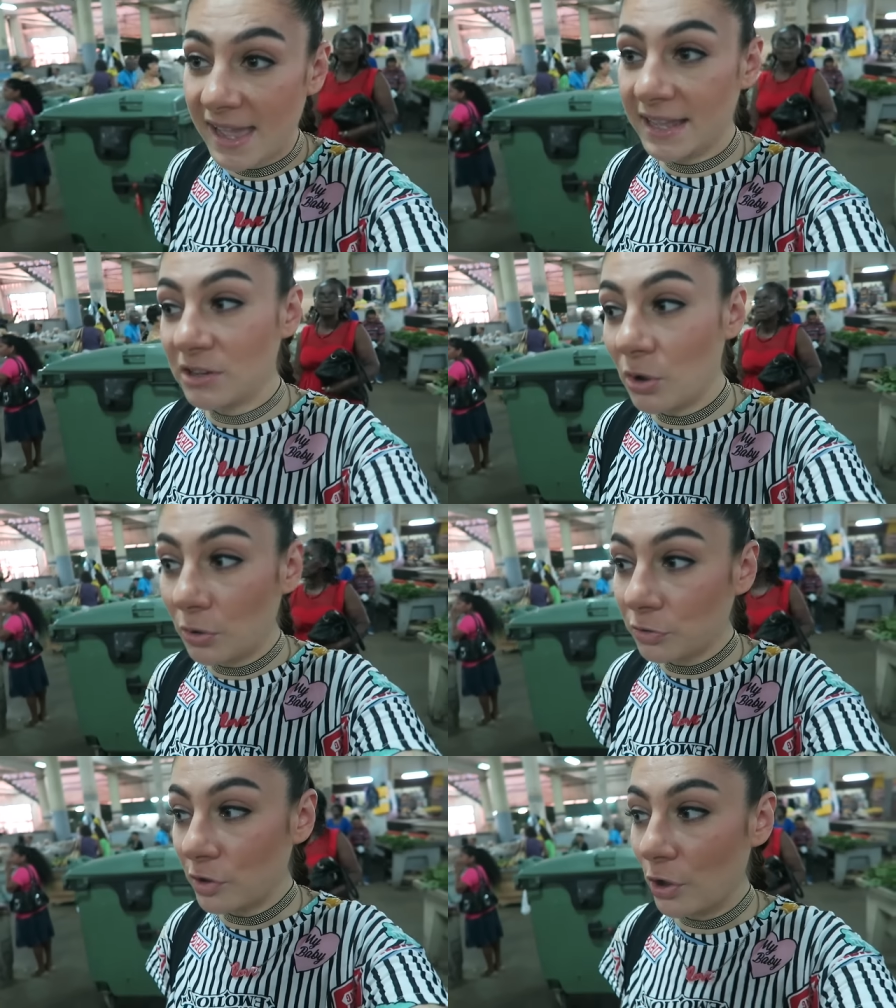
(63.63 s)
and
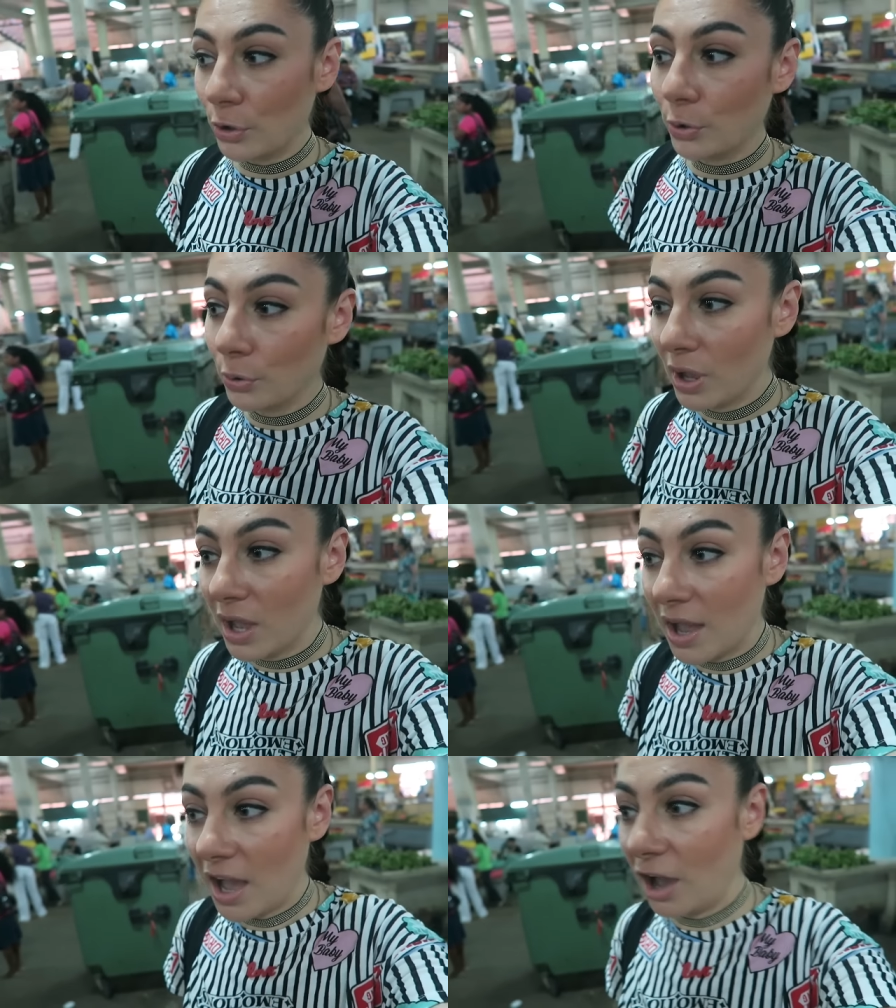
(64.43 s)
also
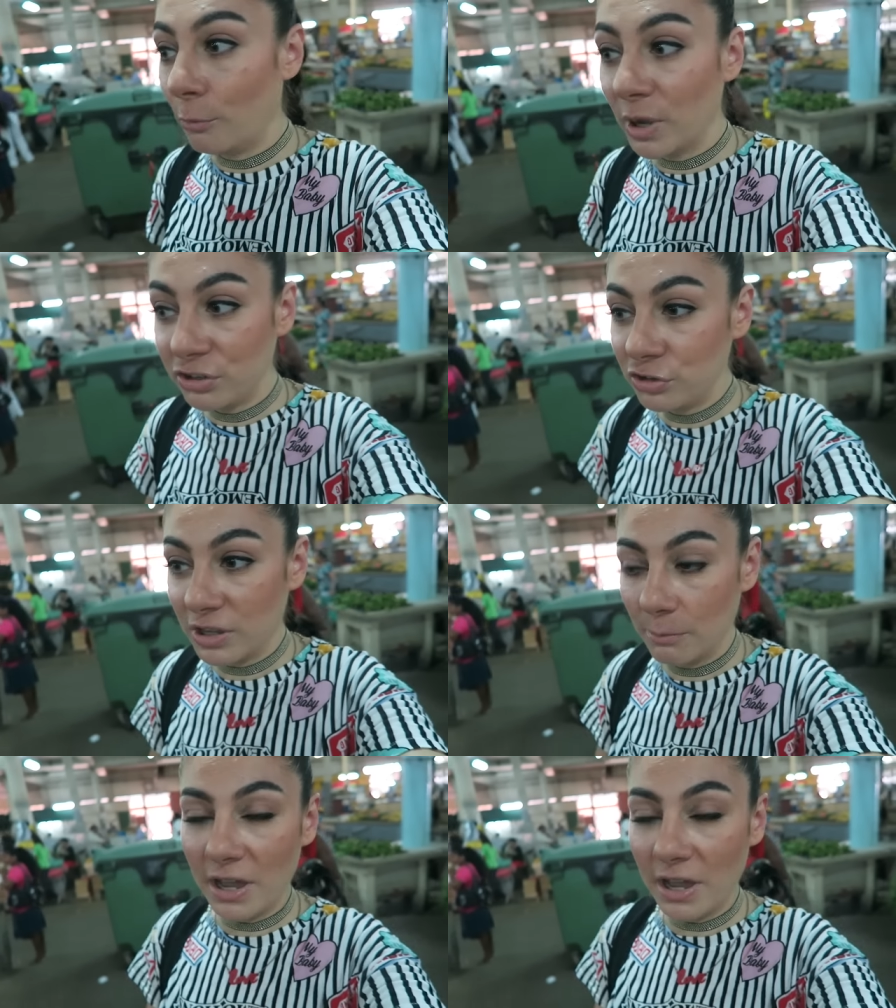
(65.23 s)
how much you can